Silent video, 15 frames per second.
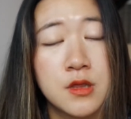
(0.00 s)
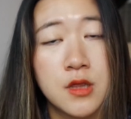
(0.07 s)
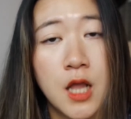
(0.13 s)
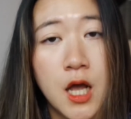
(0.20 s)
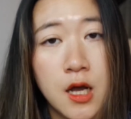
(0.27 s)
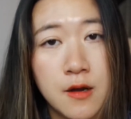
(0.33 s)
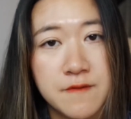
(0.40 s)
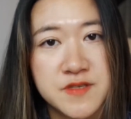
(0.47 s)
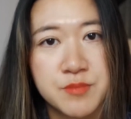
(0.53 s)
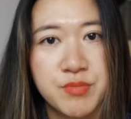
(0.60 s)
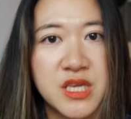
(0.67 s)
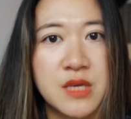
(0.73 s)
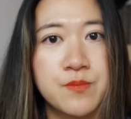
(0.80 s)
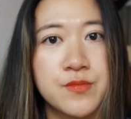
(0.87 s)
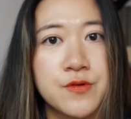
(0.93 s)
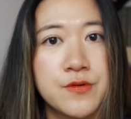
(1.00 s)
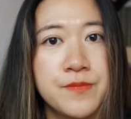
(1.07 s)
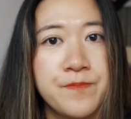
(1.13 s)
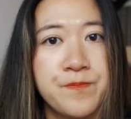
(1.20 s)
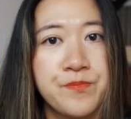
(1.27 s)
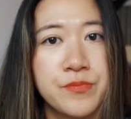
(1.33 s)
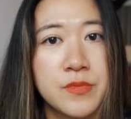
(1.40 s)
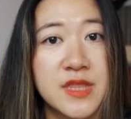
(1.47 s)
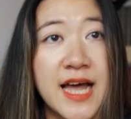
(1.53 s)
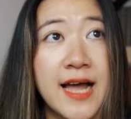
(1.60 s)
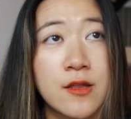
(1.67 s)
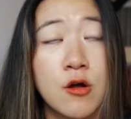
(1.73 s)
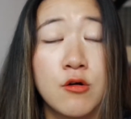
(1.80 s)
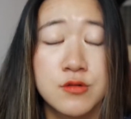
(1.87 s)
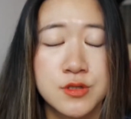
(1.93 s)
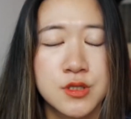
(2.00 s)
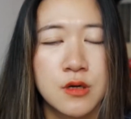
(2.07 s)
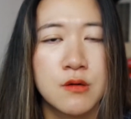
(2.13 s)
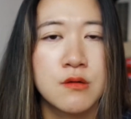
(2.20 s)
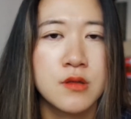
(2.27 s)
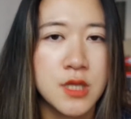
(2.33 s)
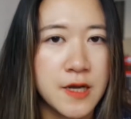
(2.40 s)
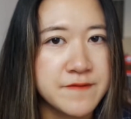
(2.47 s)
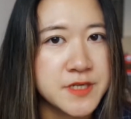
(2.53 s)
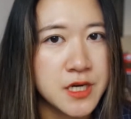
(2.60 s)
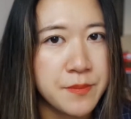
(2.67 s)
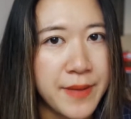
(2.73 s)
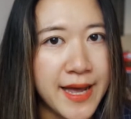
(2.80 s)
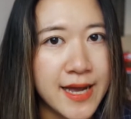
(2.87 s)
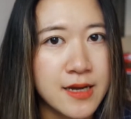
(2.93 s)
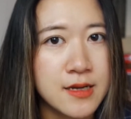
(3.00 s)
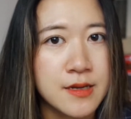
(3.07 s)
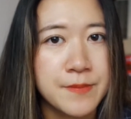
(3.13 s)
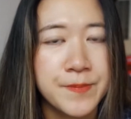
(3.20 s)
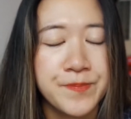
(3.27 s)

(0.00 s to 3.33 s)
loves people that also loves her back.